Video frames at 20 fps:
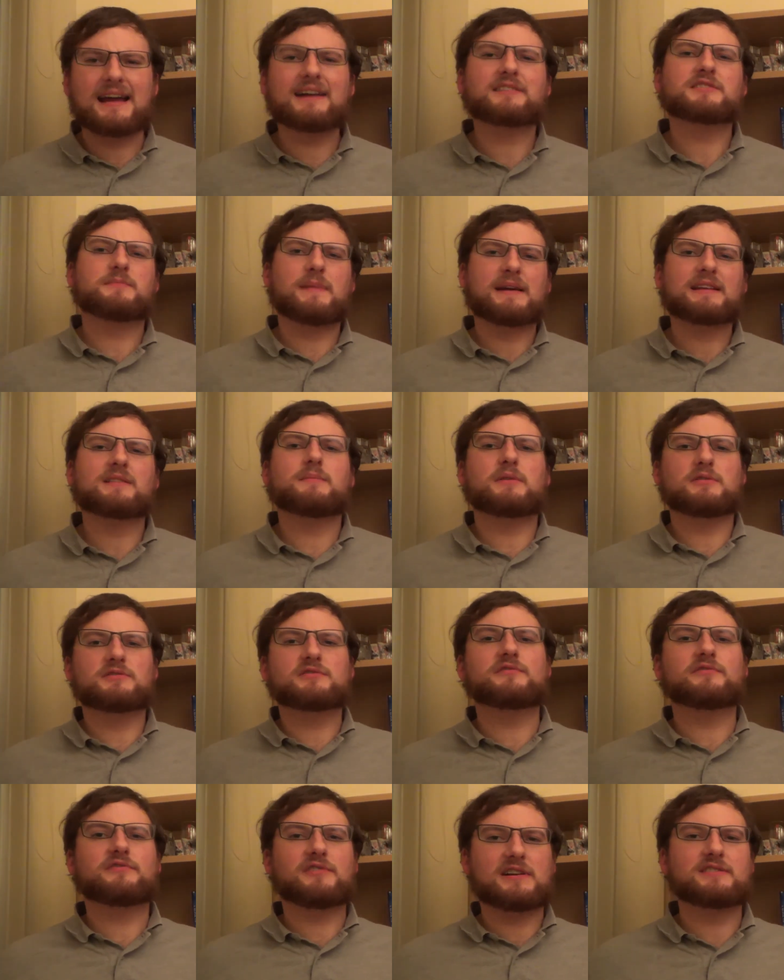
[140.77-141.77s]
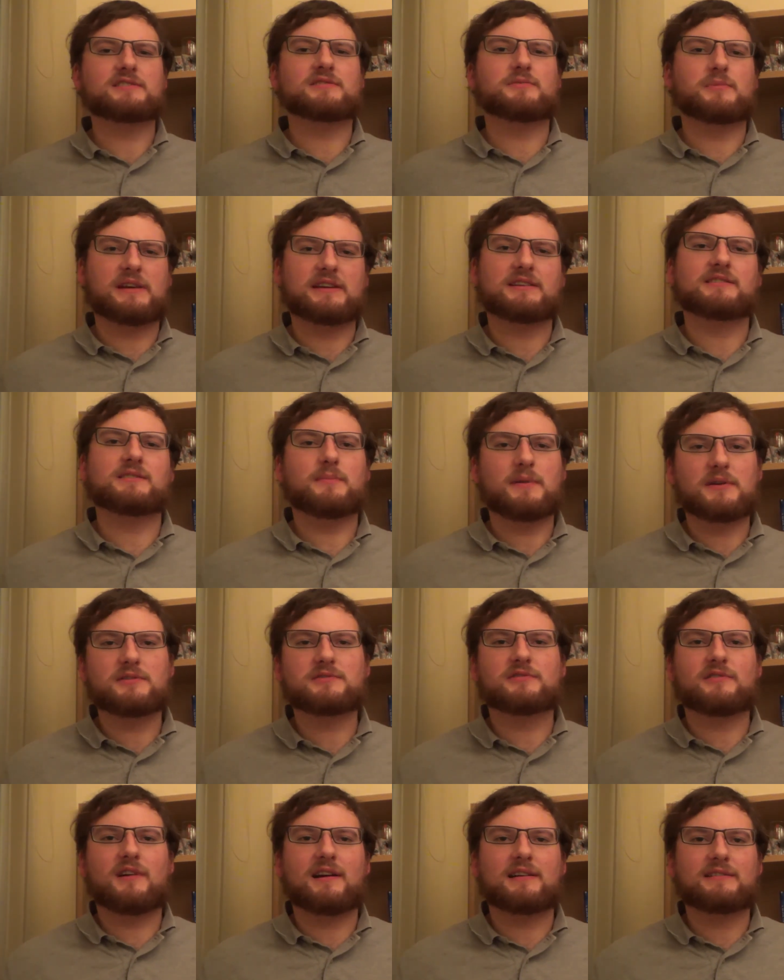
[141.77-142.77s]
how to make the most of Freshers Week as a
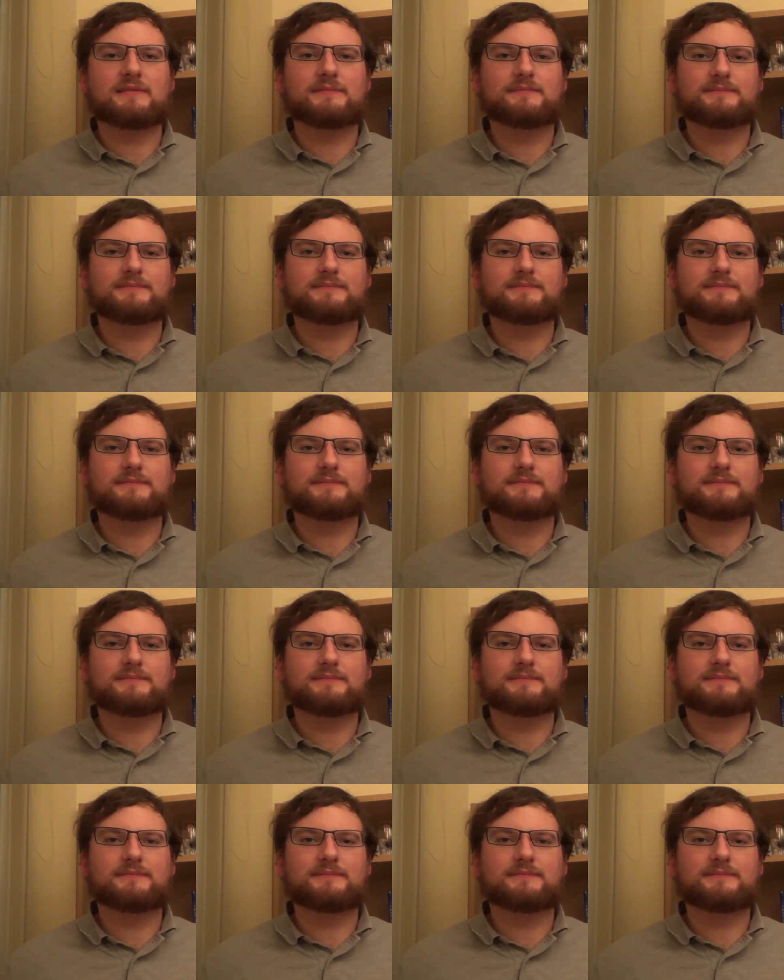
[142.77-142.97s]
postgrad.